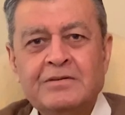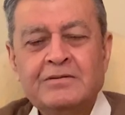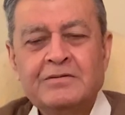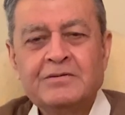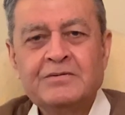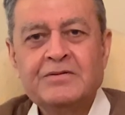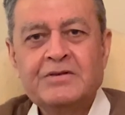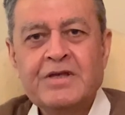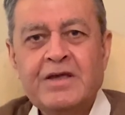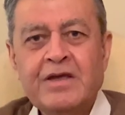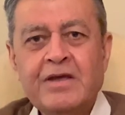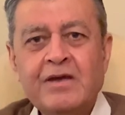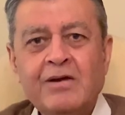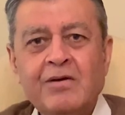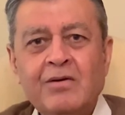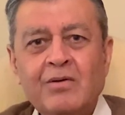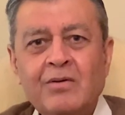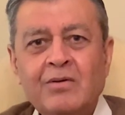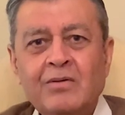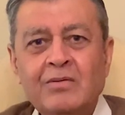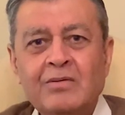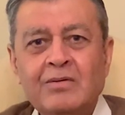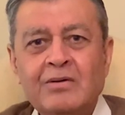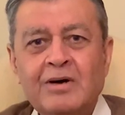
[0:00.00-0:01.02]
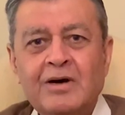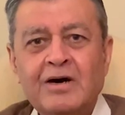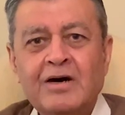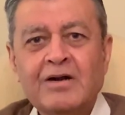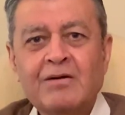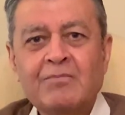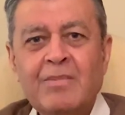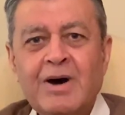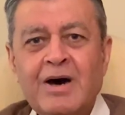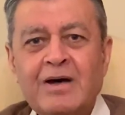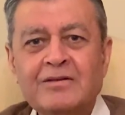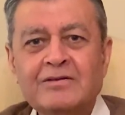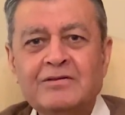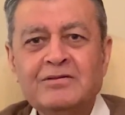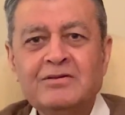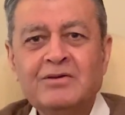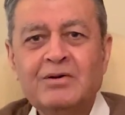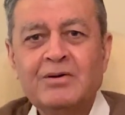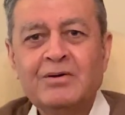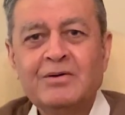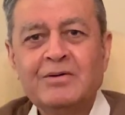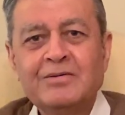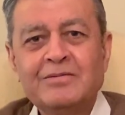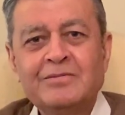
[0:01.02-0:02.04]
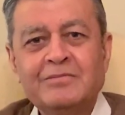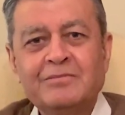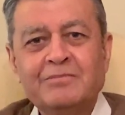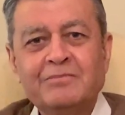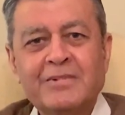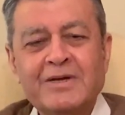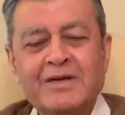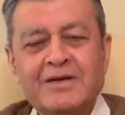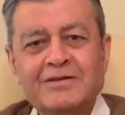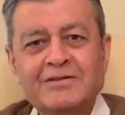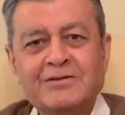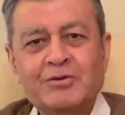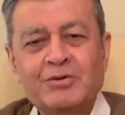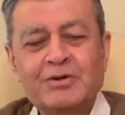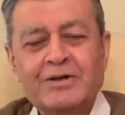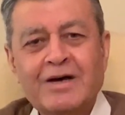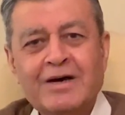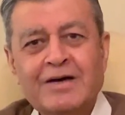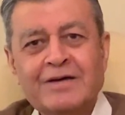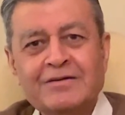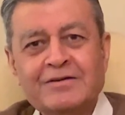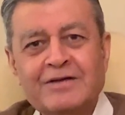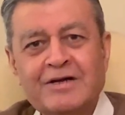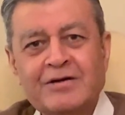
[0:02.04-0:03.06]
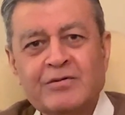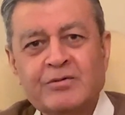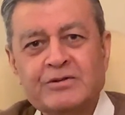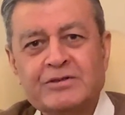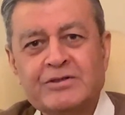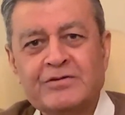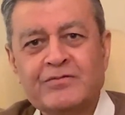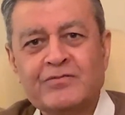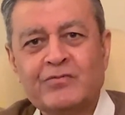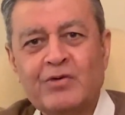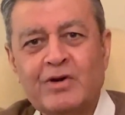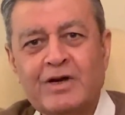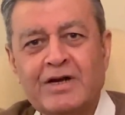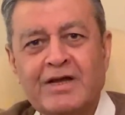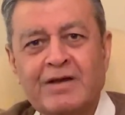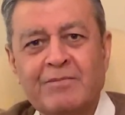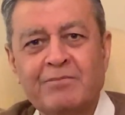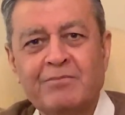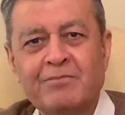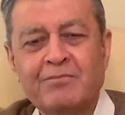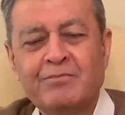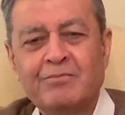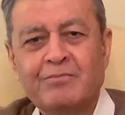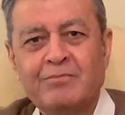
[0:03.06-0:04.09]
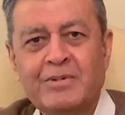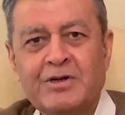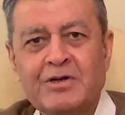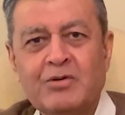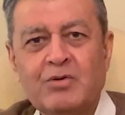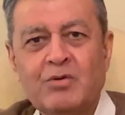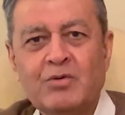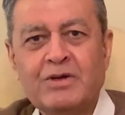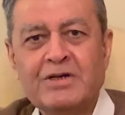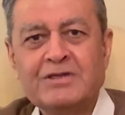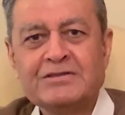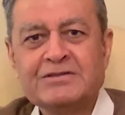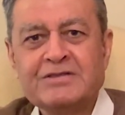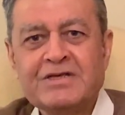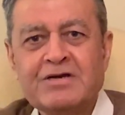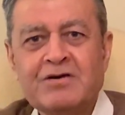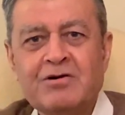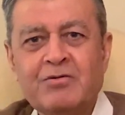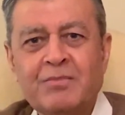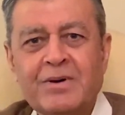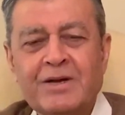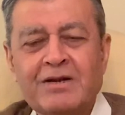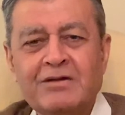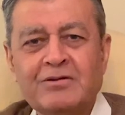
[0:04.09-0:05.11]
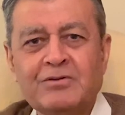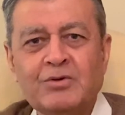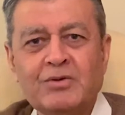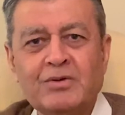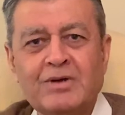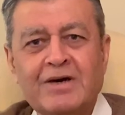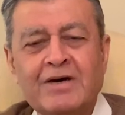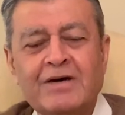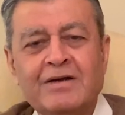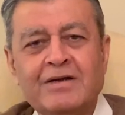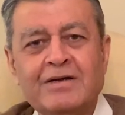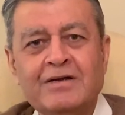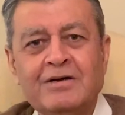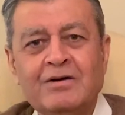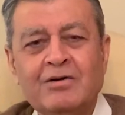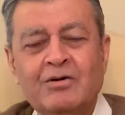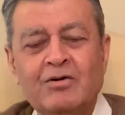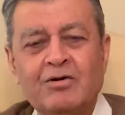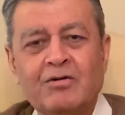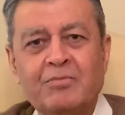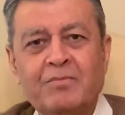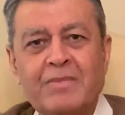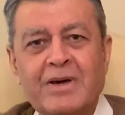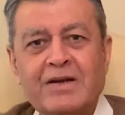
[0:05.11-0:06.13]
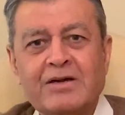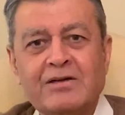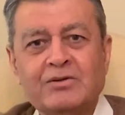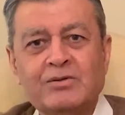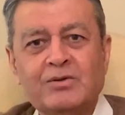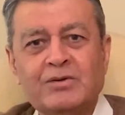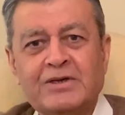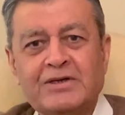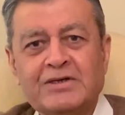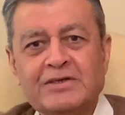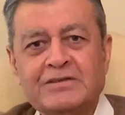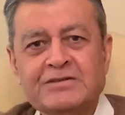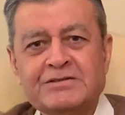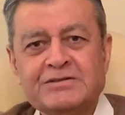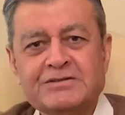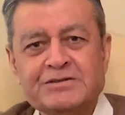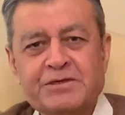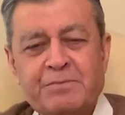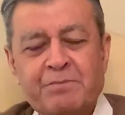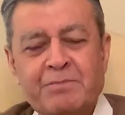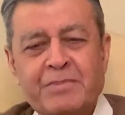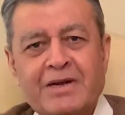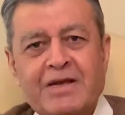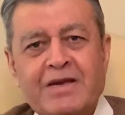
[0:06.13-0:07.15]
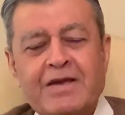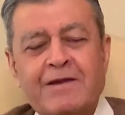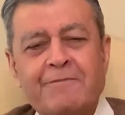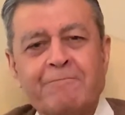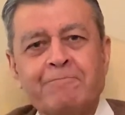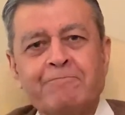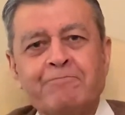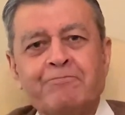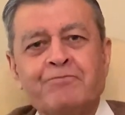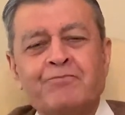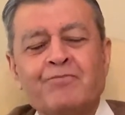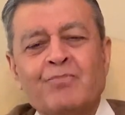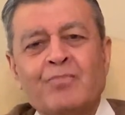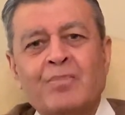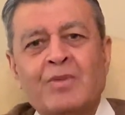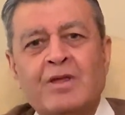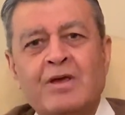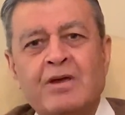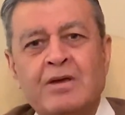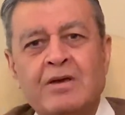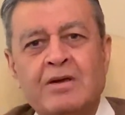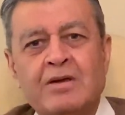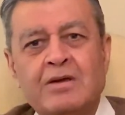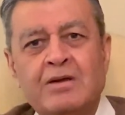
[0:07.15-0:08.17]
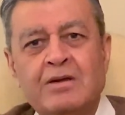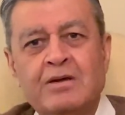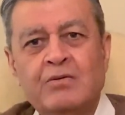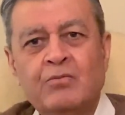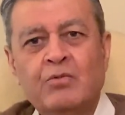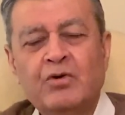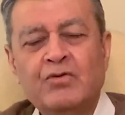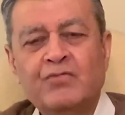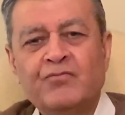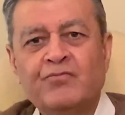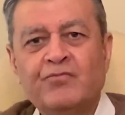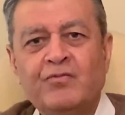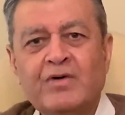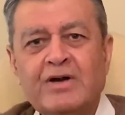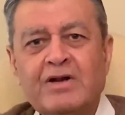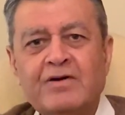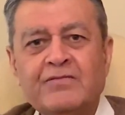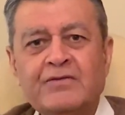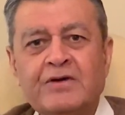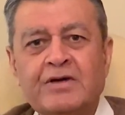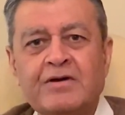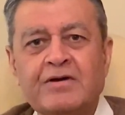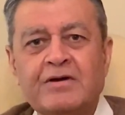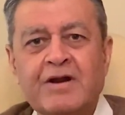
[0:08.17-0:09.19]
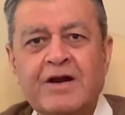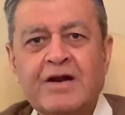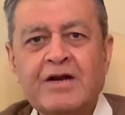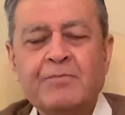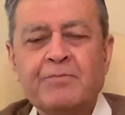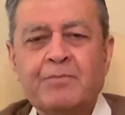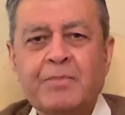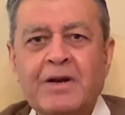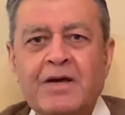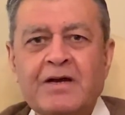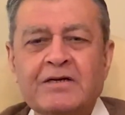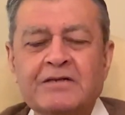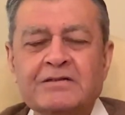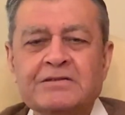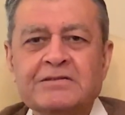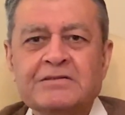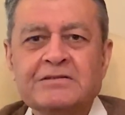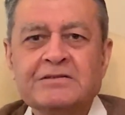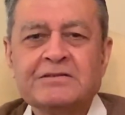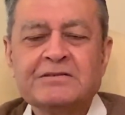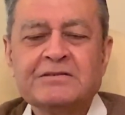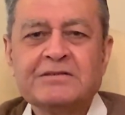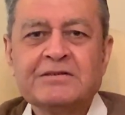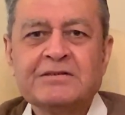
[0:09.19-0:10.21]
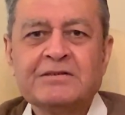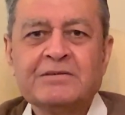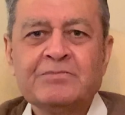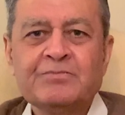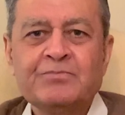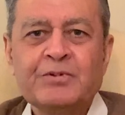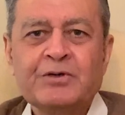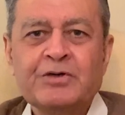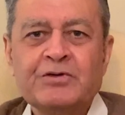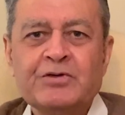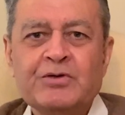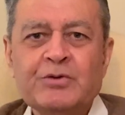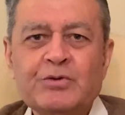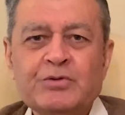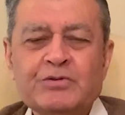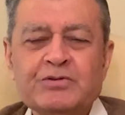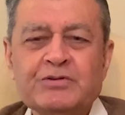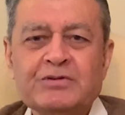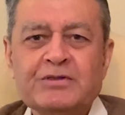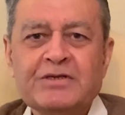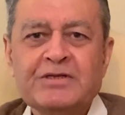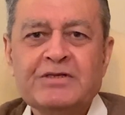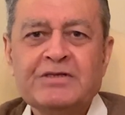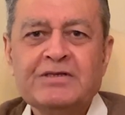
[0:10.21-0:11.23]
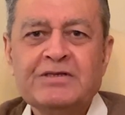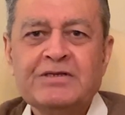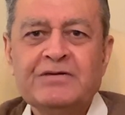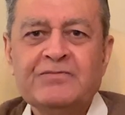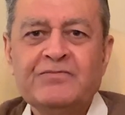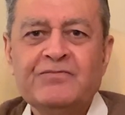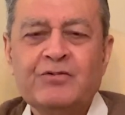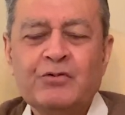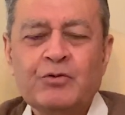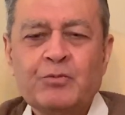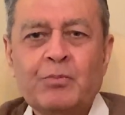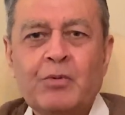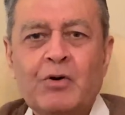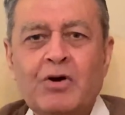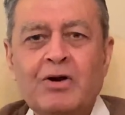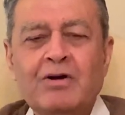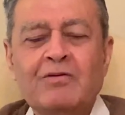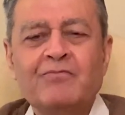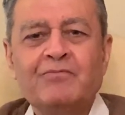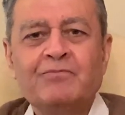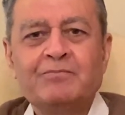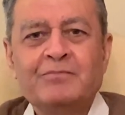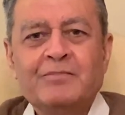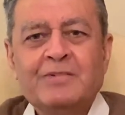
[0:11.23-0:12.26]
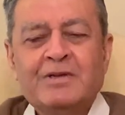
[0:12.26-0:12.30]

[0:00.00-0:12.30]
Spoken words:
Diego Armando Maradona, that was his full name, but known as Diego Maradona or Maradona simply, was one of the great players produced in the football